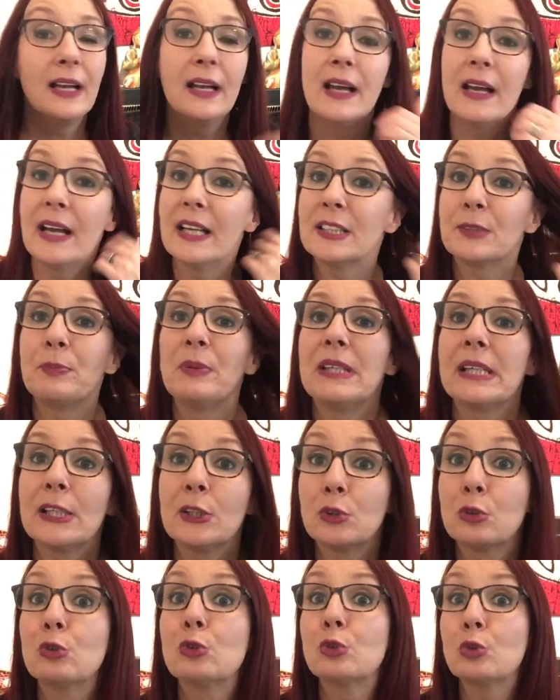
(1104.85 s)
it's been getting
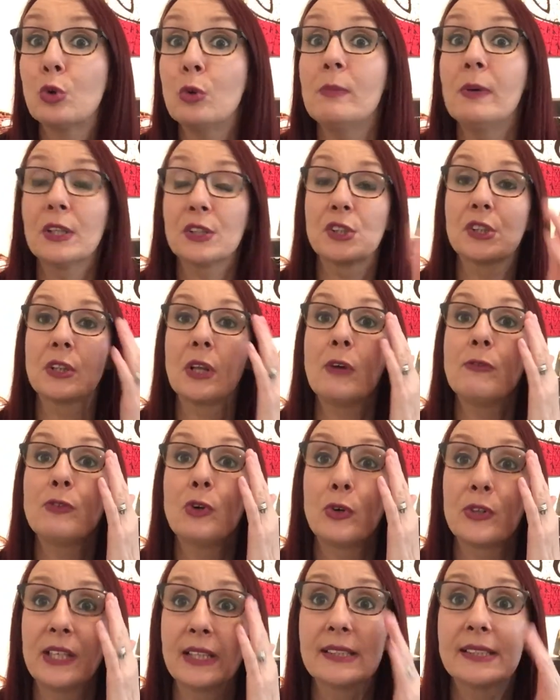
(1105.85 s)
so much love
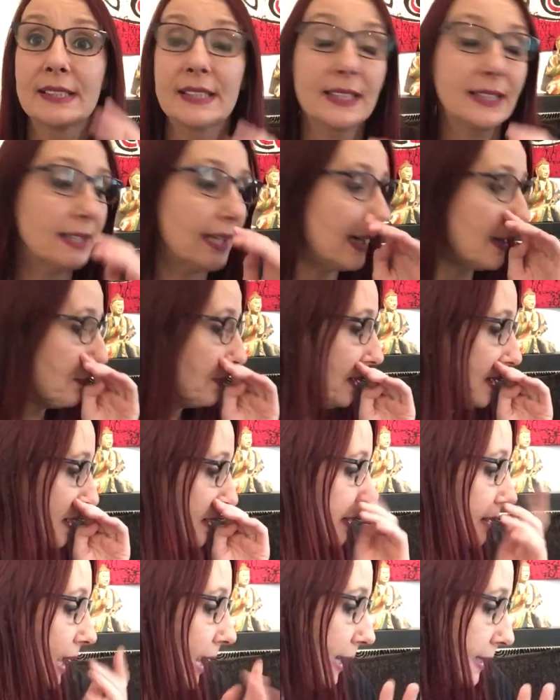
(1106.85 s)
on Instagram that I